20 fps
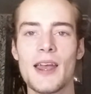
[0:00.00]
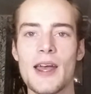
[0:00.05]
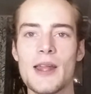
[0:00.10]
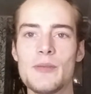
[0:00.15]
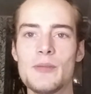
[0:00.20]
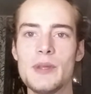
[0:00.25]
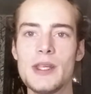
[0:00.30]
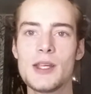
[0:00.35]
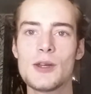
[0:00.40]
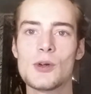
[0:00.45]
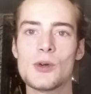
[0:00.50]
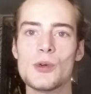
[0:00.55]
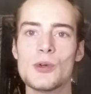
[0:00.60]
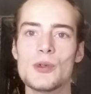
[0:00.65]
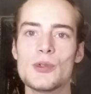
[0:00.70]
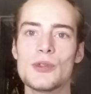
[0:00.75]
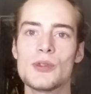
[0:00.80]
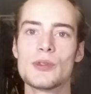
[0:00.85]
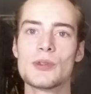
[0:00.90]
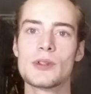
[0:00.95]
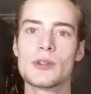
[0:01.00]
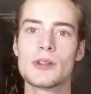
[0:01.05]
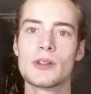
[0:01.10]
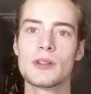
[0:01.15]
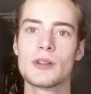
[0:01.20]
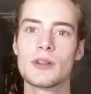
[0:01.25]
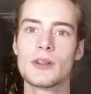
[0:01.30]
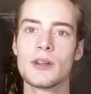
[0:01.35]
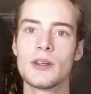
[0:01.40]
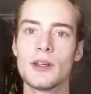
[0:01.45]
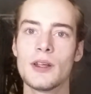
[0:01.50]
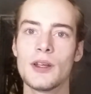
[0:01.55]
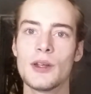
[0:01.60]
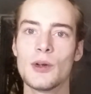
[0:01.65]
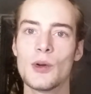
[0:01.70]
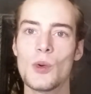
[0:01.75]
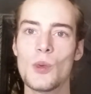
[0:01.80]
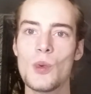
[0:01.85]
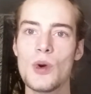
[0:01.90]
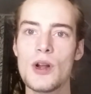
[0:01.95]
And because,
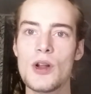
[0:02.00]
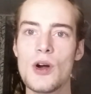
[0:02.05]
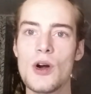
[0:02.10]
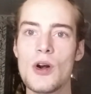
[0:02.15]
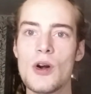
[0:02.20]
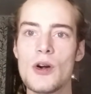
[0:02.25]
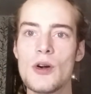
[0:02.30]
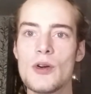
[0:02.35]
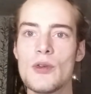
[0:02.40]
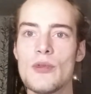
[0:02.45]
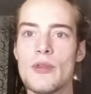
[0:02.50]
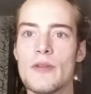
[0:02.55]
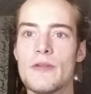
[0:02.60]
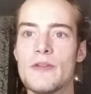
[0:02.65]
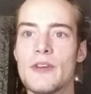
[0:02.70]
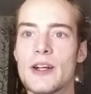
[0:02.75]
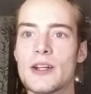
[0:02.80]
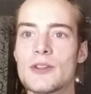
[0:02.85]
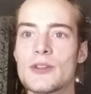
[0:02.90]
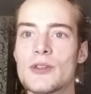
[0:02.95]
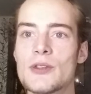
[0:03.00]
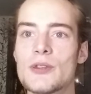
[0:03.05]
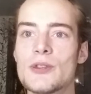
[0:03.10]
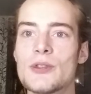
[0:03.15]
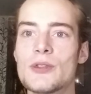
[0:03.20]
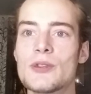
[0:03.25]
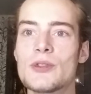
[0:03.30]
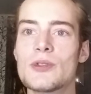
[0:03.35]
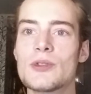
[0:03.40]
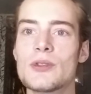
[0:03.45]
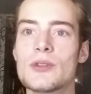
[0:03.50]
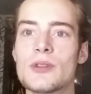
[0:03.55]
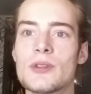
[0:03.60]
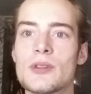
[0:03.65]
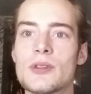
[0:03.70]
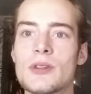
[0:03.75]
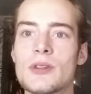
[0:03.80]
what are the factors